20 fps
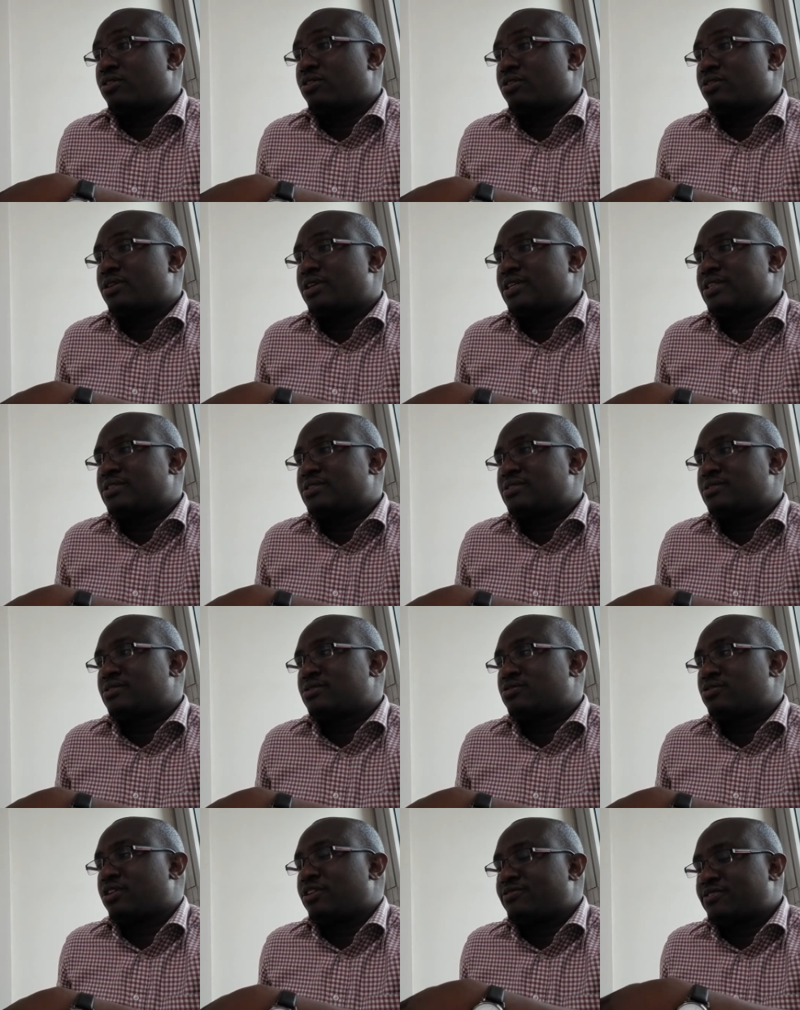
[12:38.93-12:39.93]

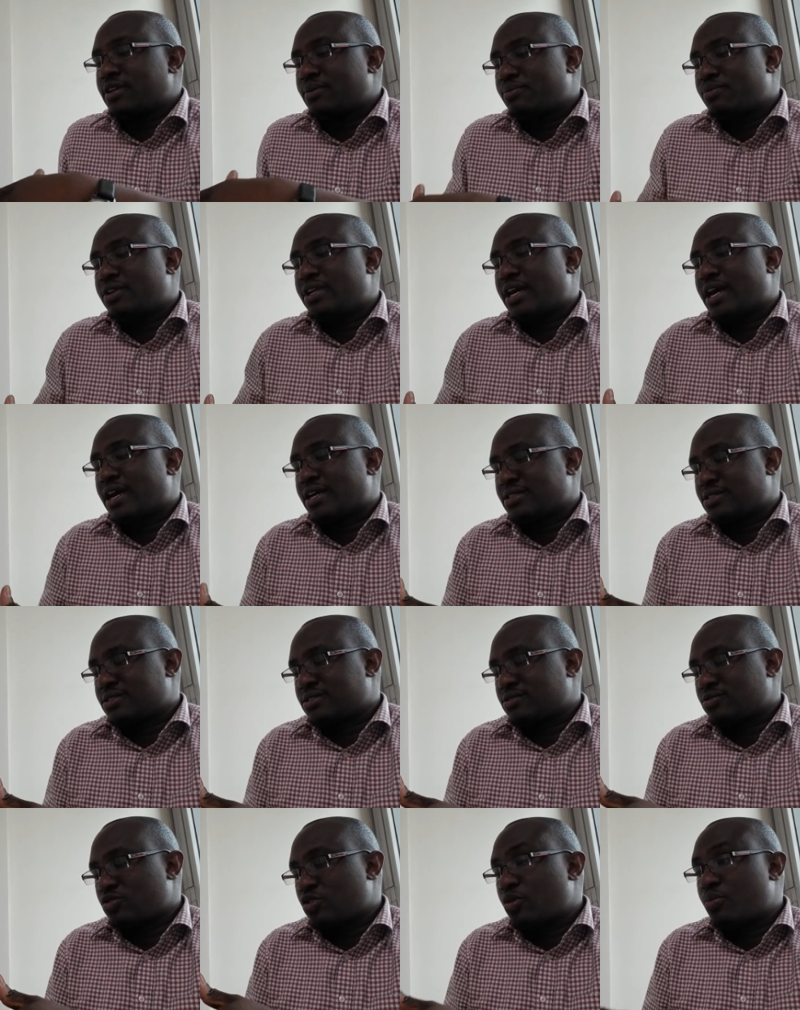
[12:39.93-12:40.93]
if somebody has
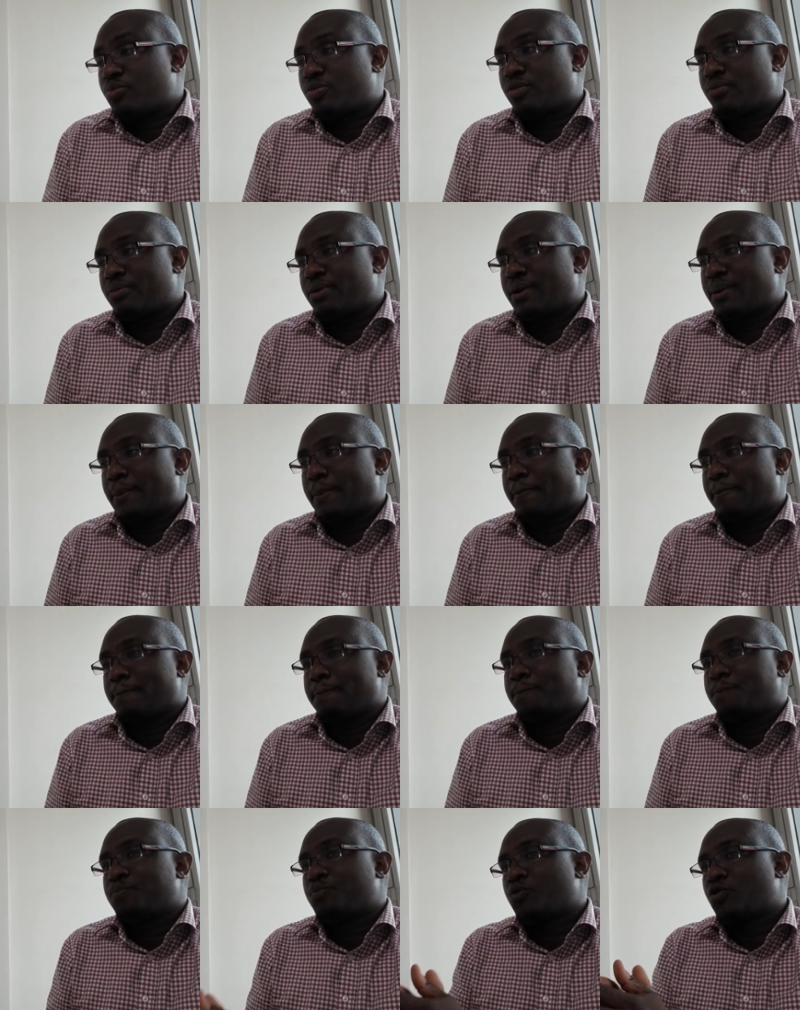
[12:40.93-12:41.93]
no problem
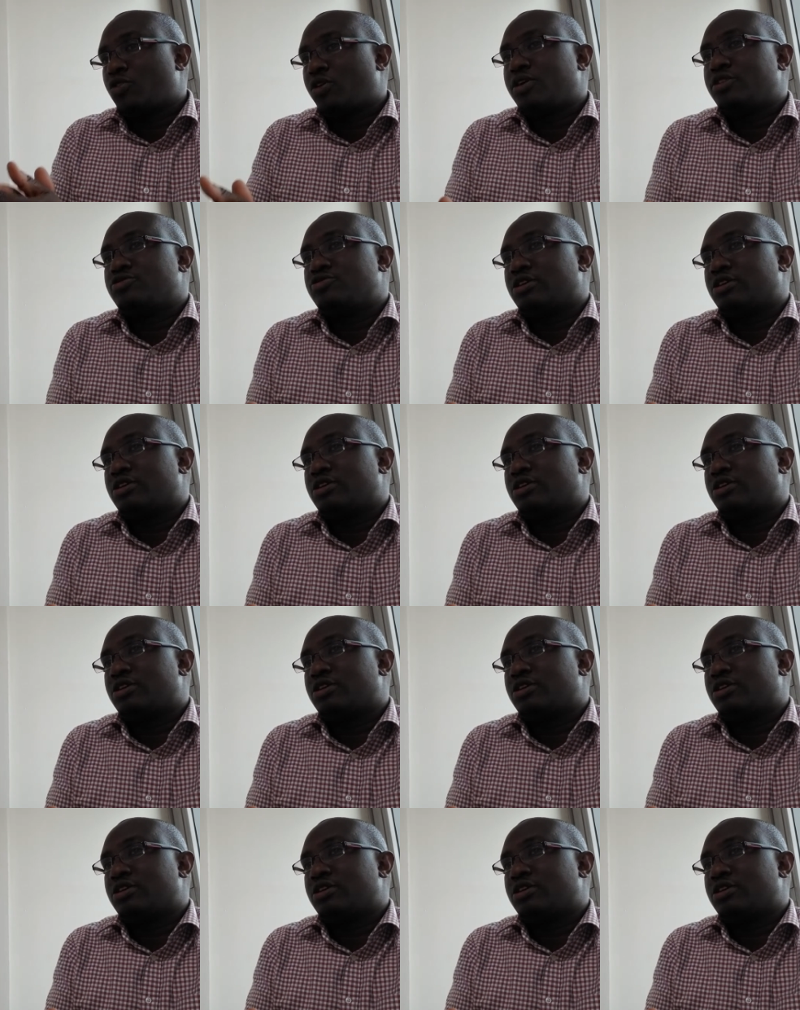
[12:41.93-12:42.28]
going to a